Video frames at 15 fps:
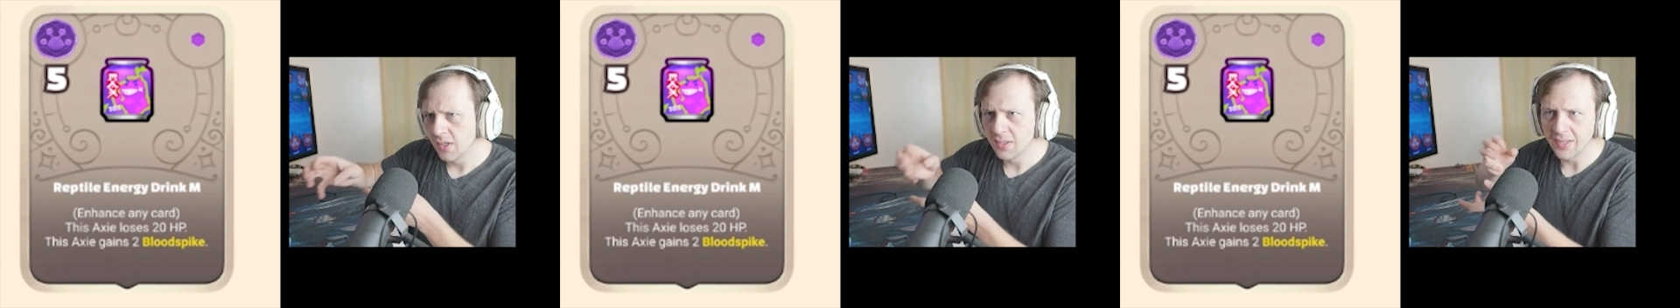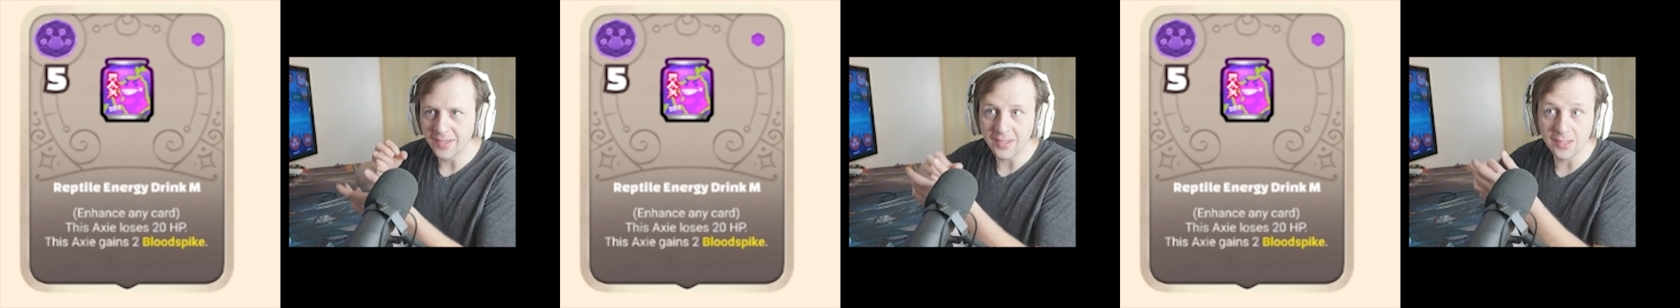
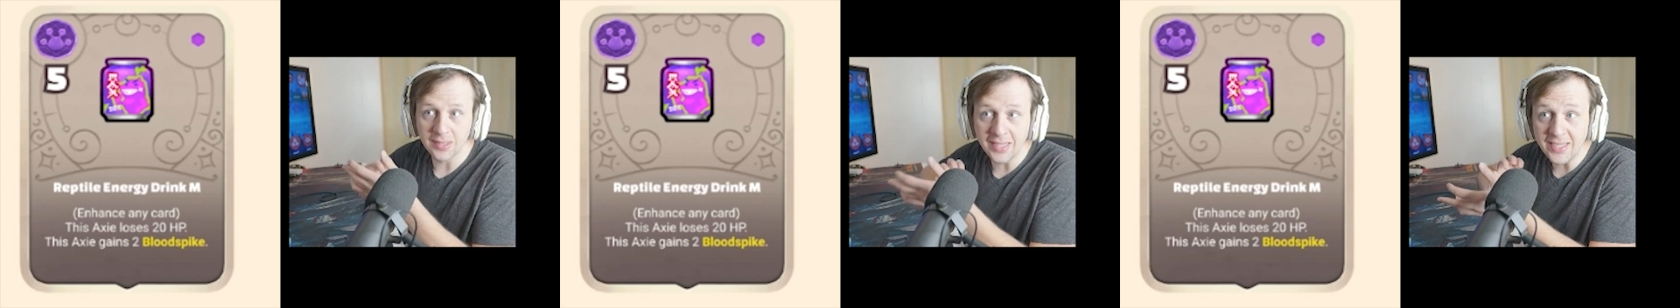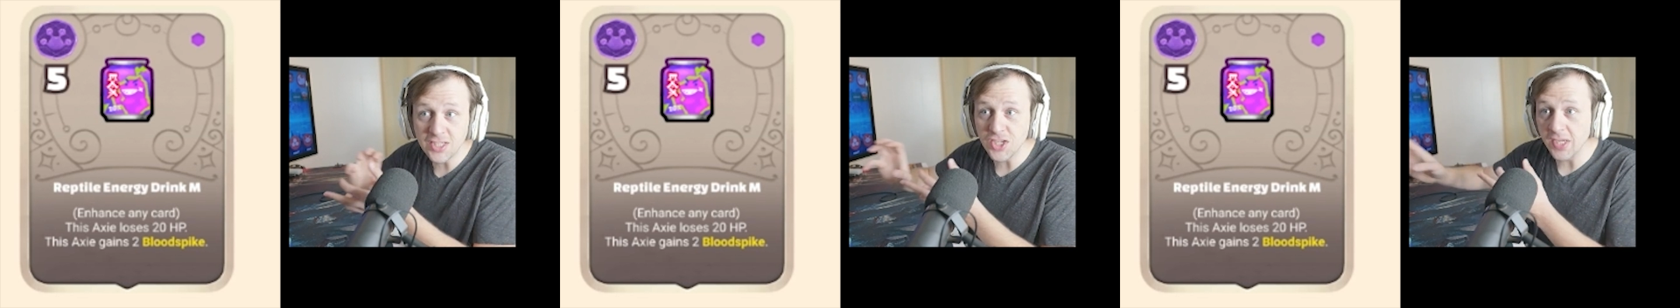like a
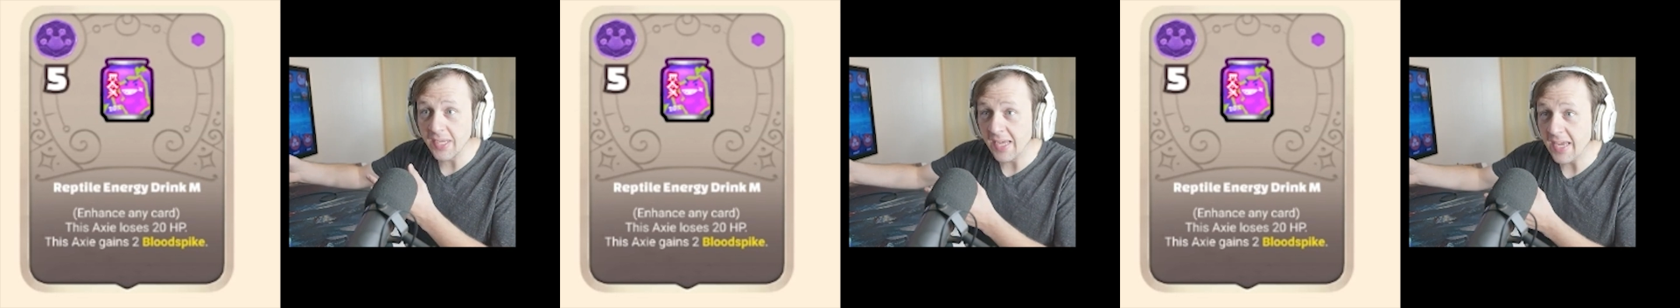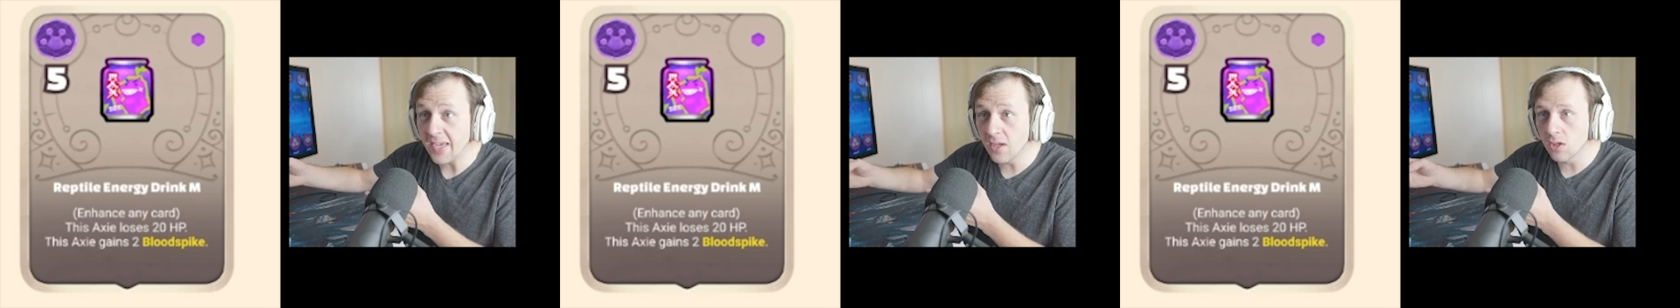leeching
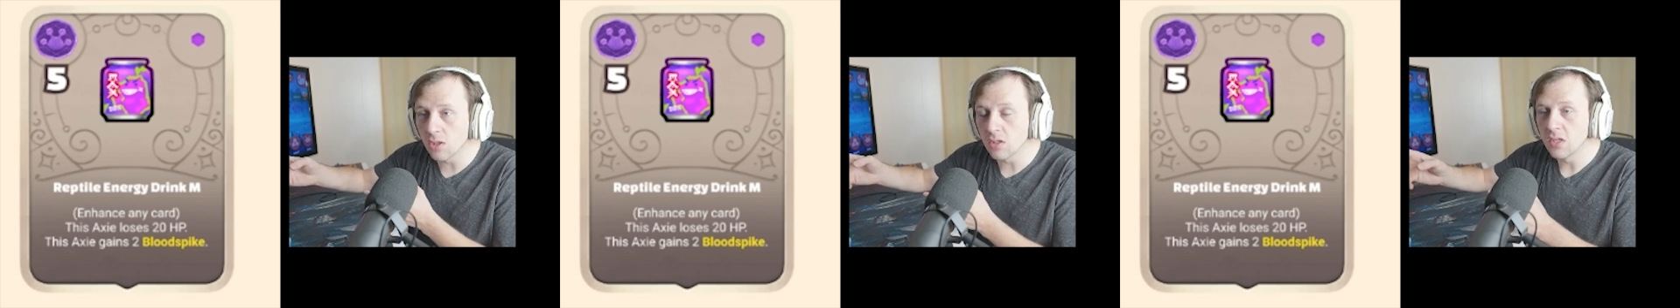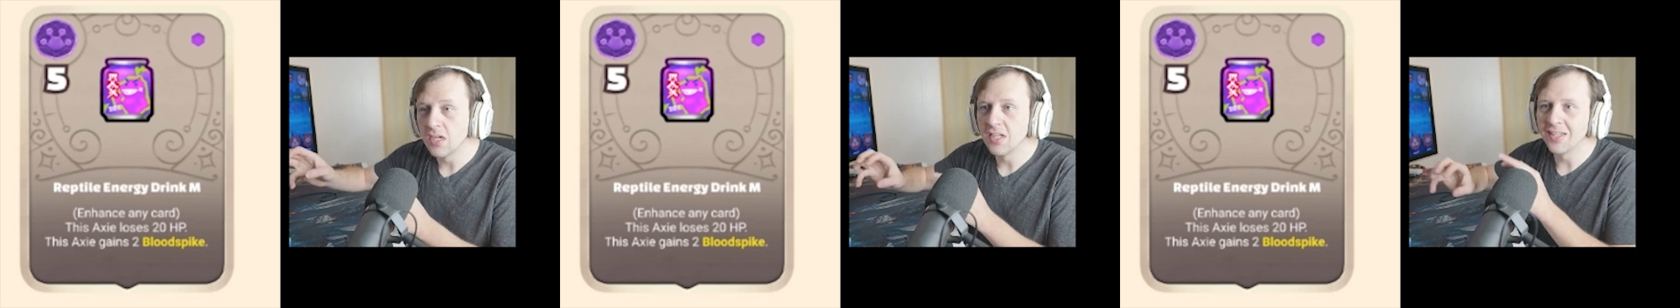heal,
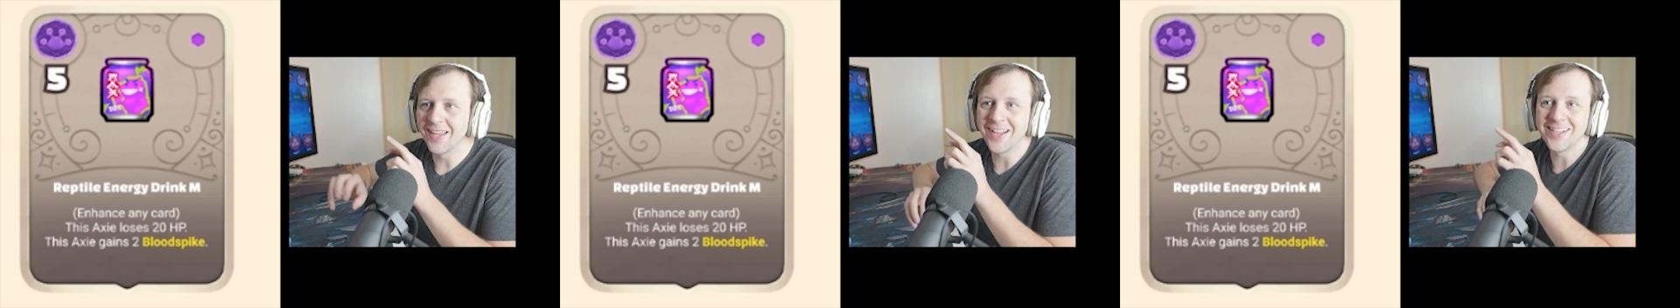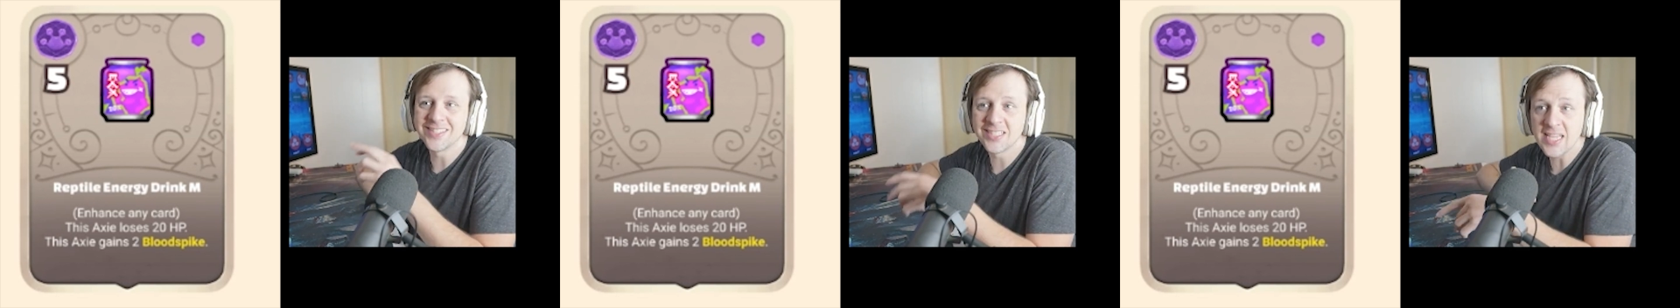
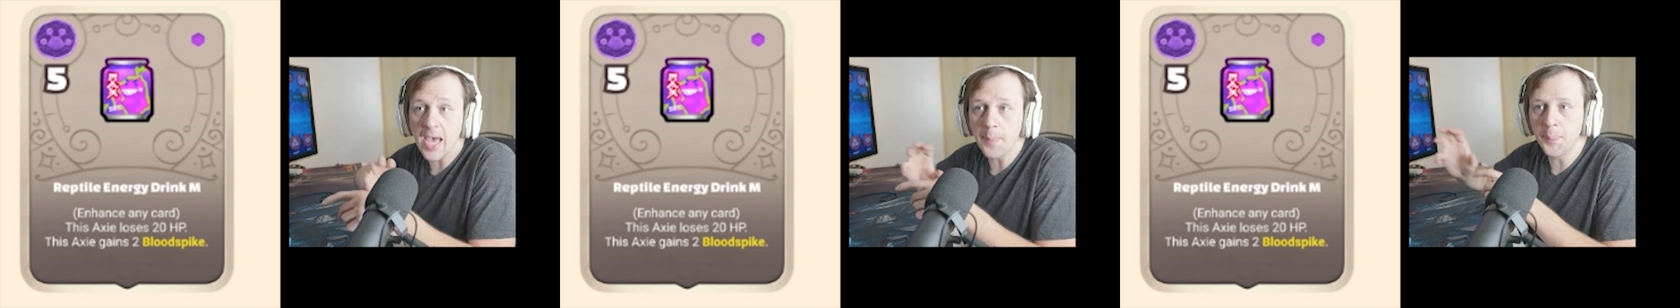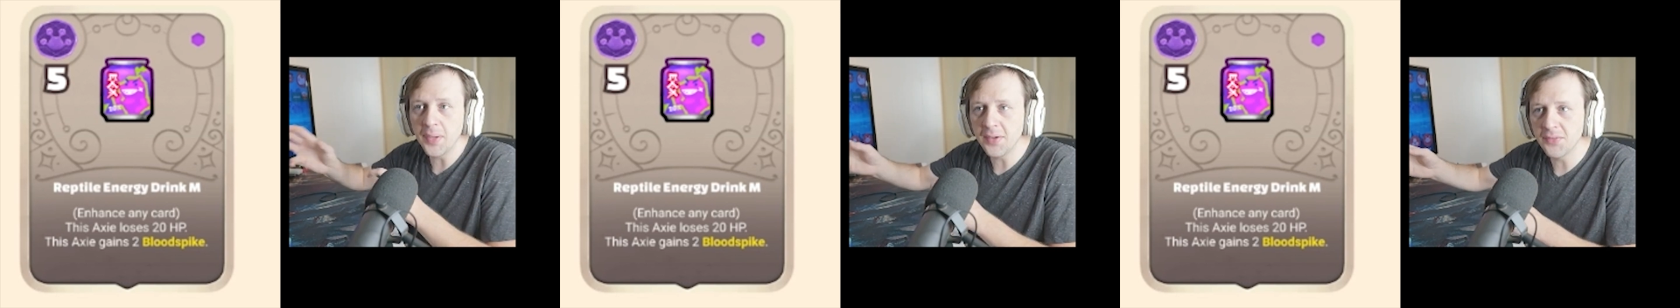like
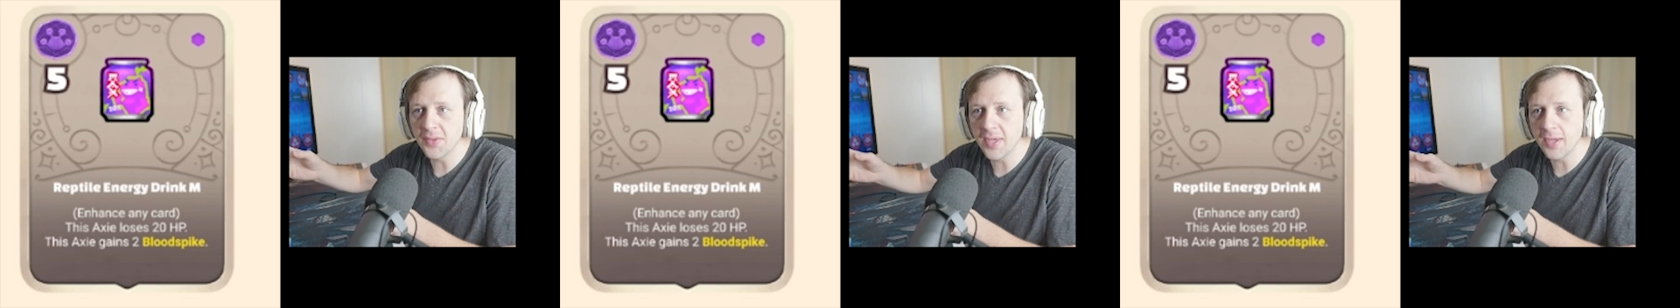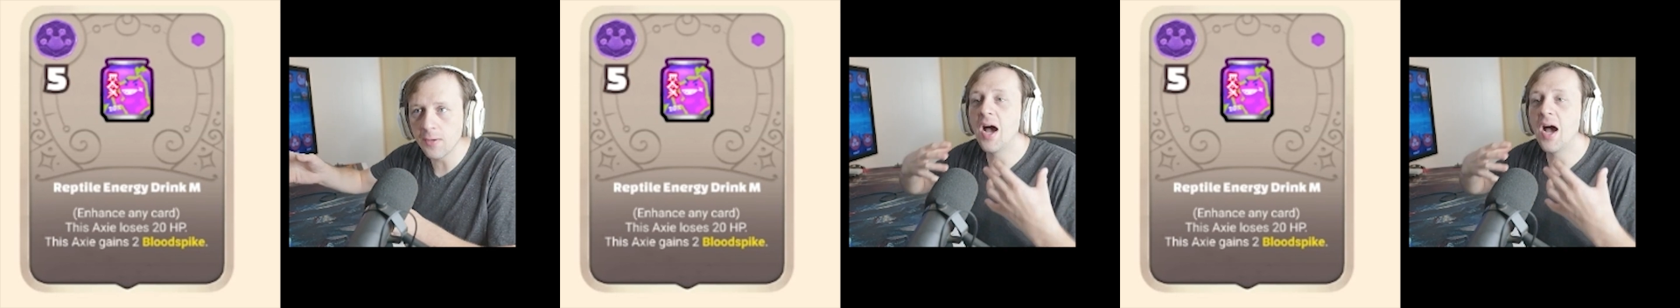sapping thing.